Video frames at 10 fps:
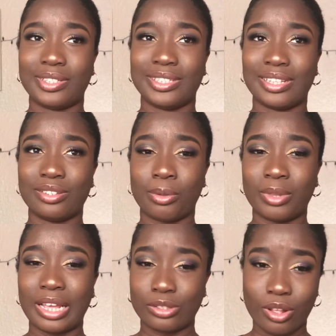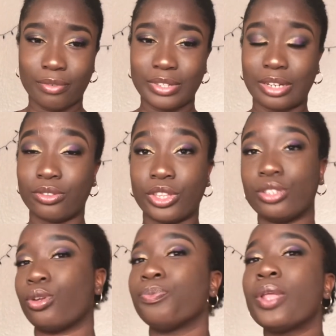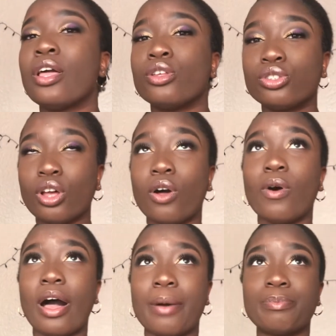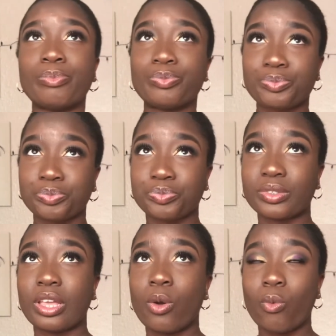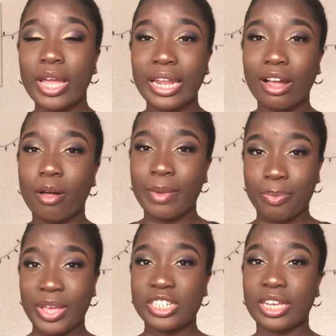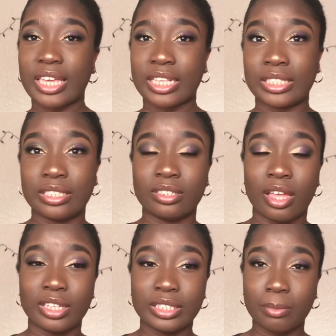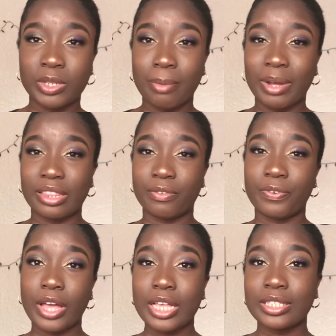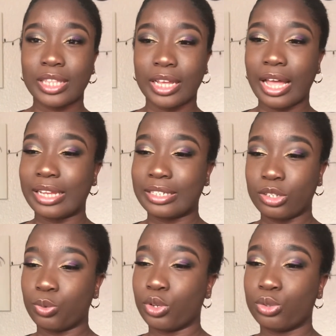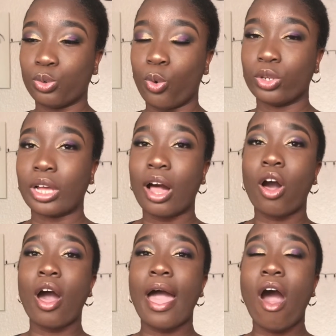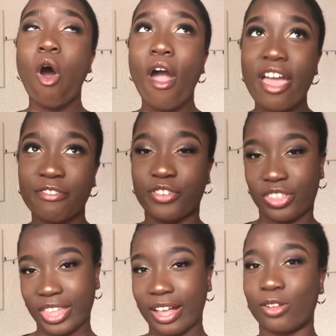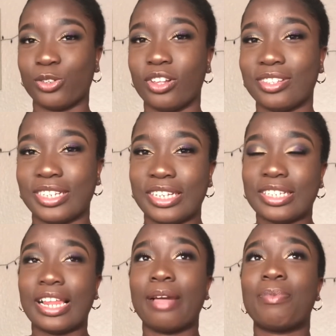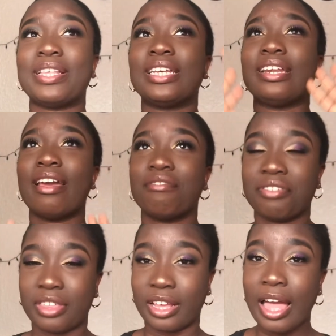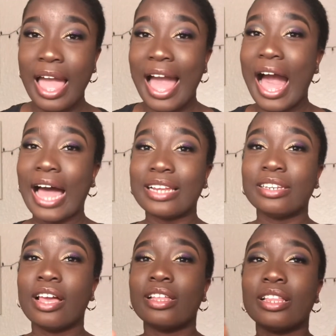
Is there something like stuffs? I don't think so. So when I got my paycheck in September, the first thing I did was to order everything I was going to need, like basically everything. And